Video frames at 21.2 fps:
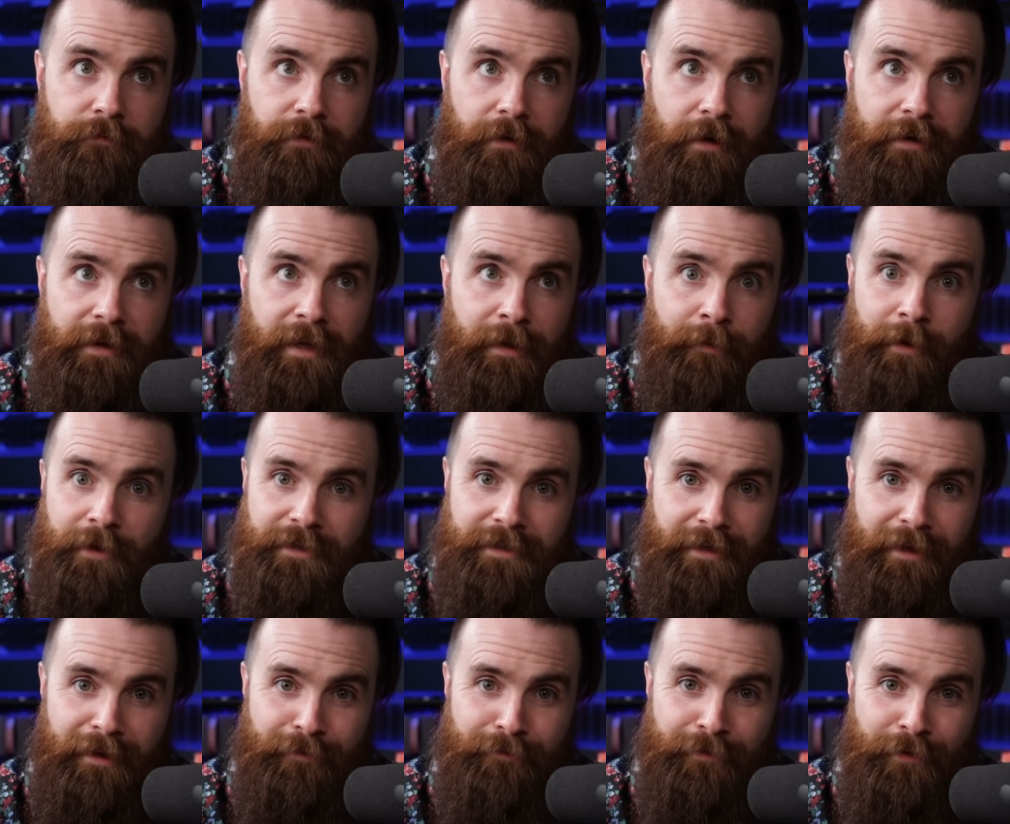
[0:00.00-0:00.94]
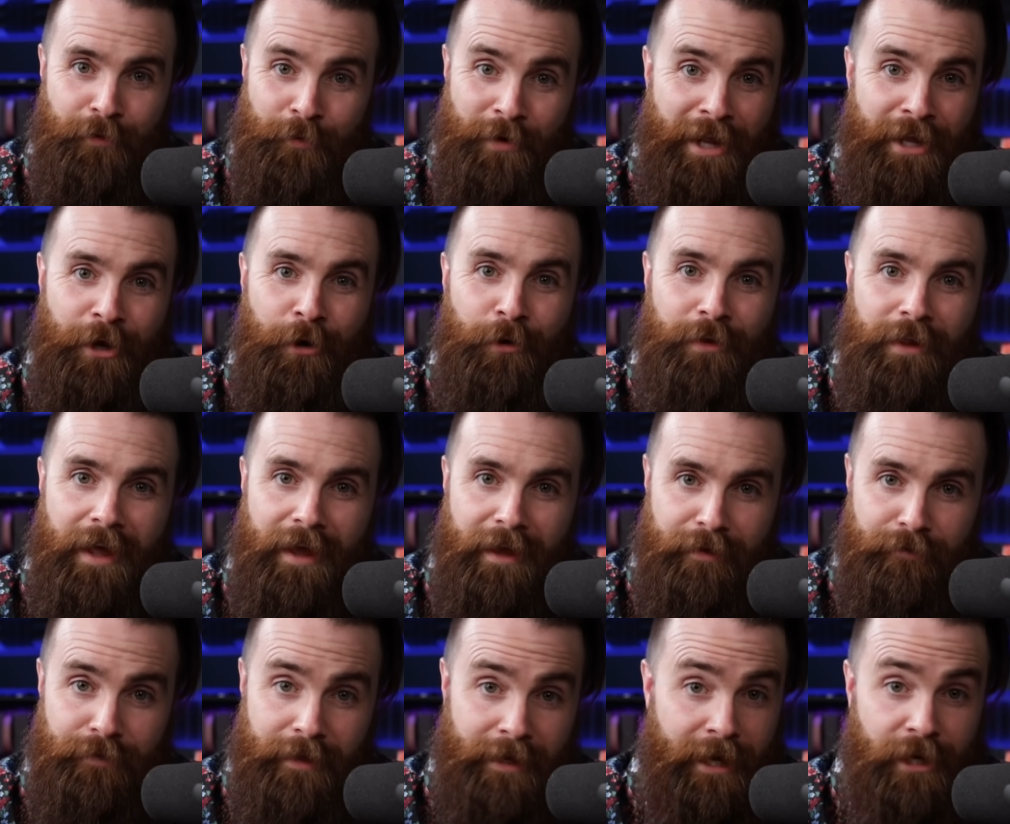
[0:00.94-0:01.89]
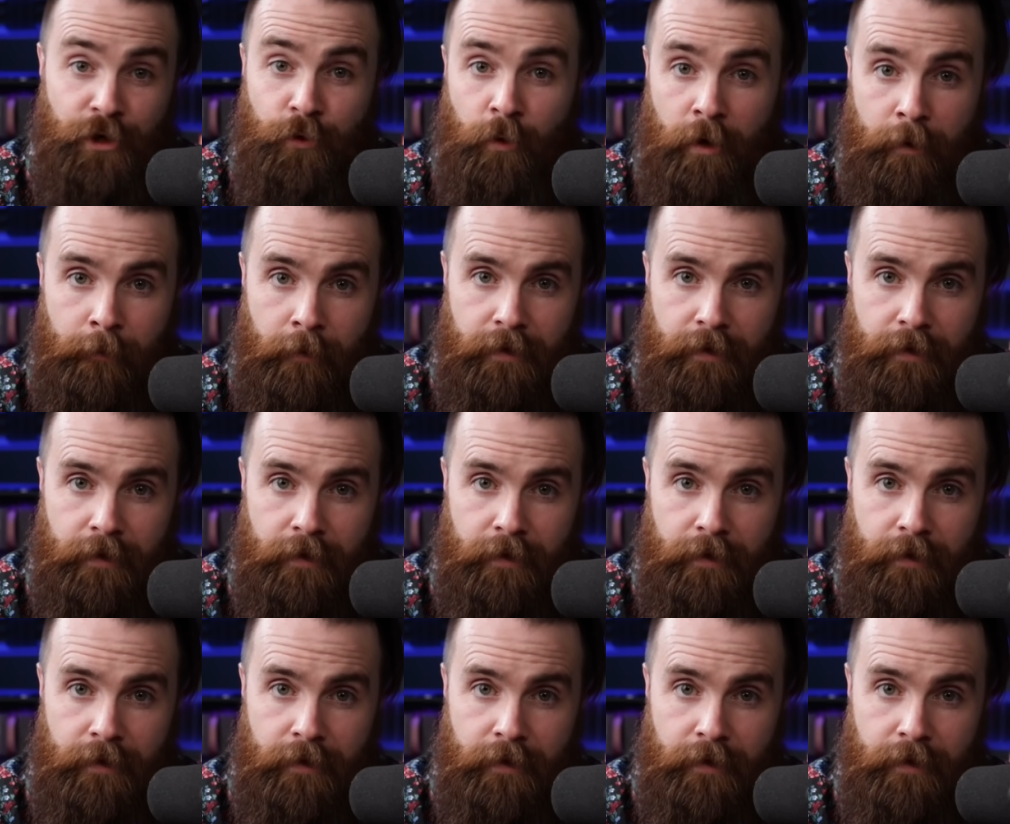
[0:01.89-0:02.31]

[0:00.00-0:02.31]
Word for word: talking about stuff and when I go live like I do on